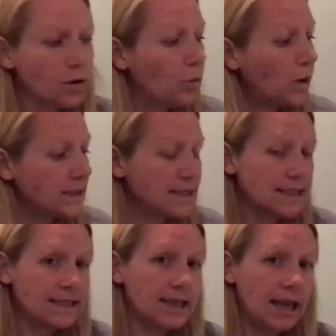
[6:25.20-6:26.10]
What's the
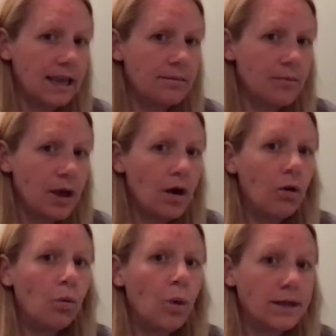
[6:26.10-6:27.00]
same?
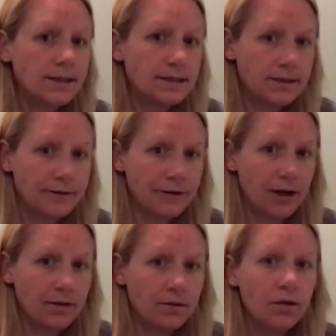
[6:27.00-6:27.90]
What's different?
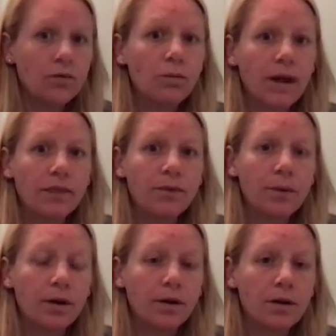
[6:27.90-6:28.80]
Write the
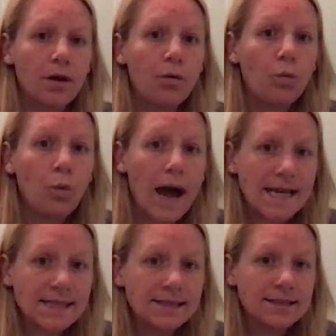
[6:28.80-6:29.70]
word
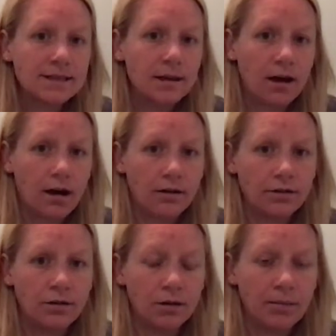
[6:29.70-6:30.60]
west on
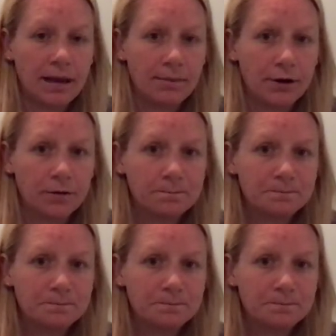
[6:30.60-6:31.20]
your paper.